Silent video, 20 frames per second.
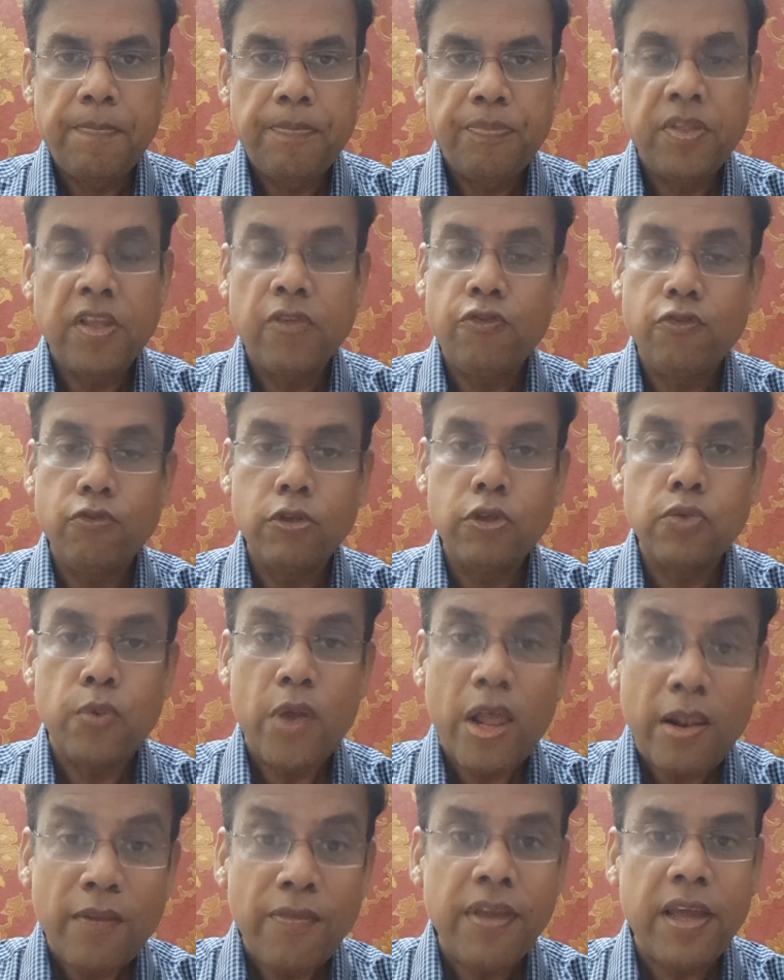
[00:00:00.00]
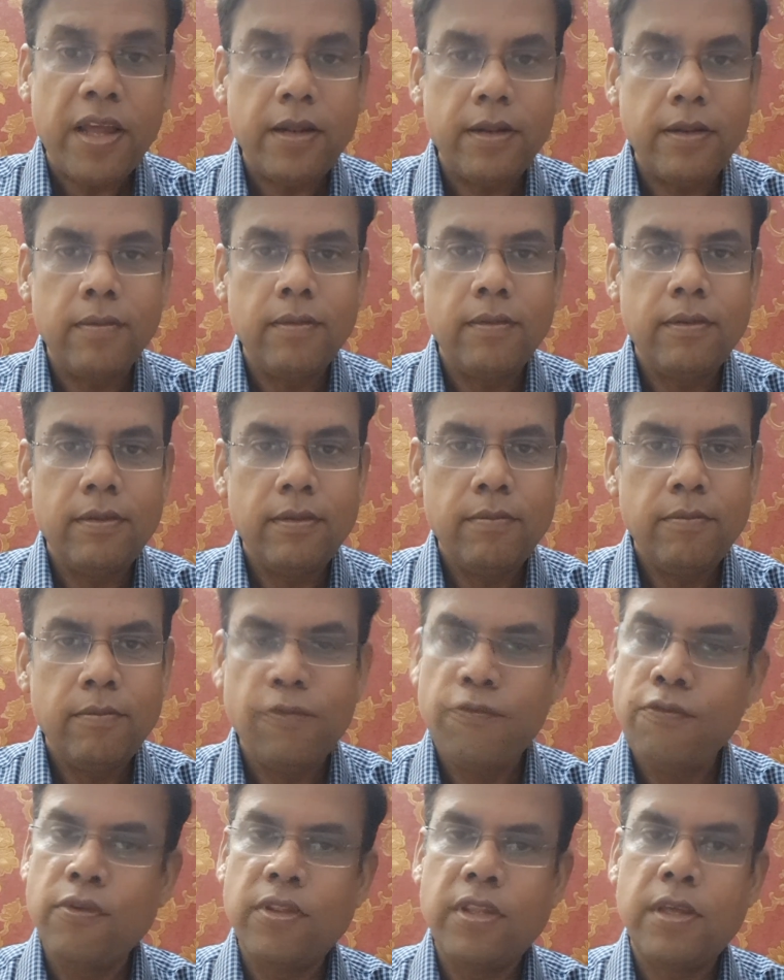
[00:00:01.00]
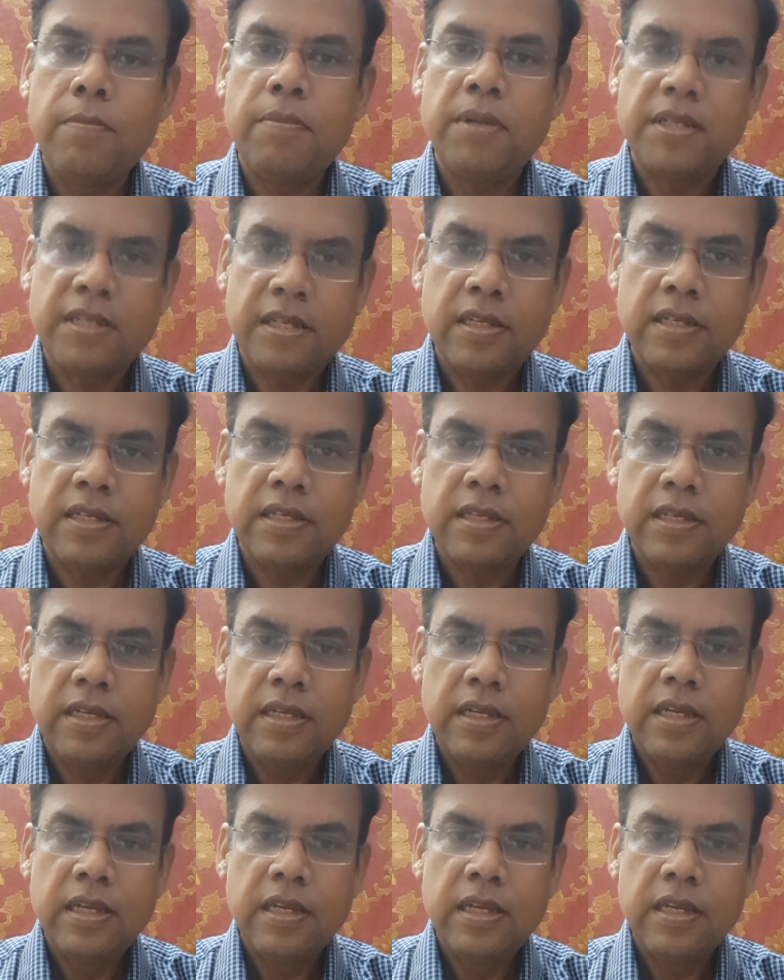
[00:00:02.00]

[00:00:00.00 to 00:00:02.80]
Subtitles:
they choose welfare before their business.